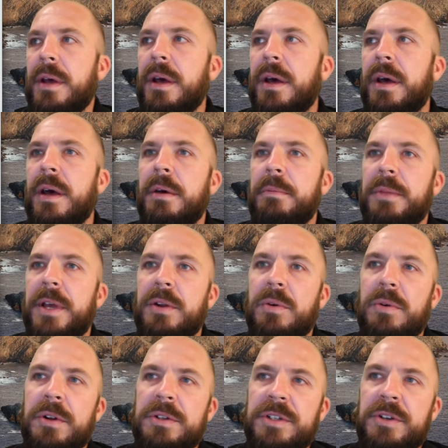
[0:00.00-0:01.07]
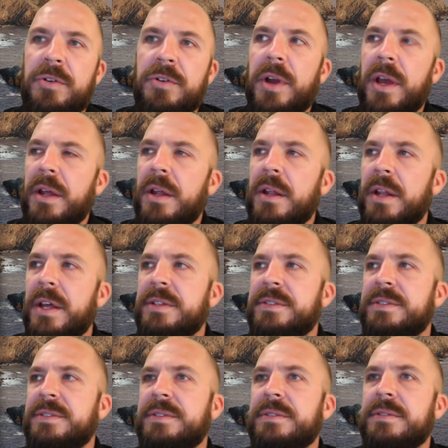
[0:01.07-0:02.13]
In order to create a
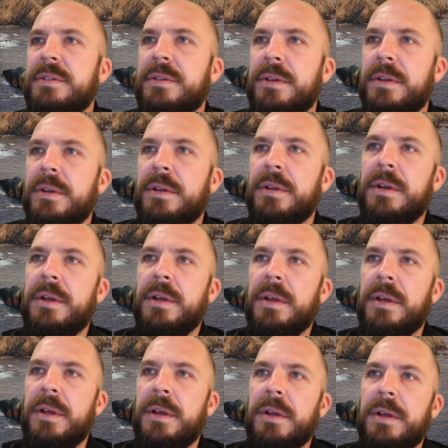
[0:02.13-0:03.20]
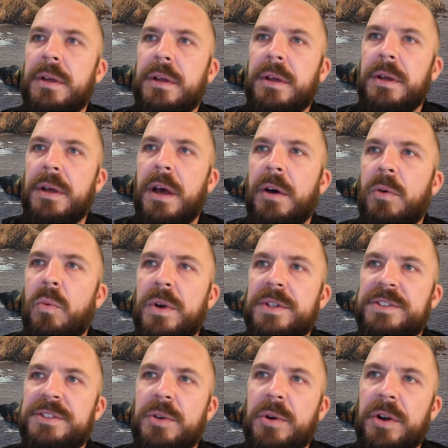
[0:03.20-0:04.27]
list,
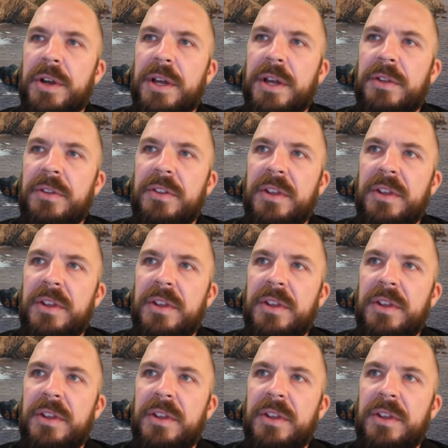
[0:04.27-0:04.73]
once you're in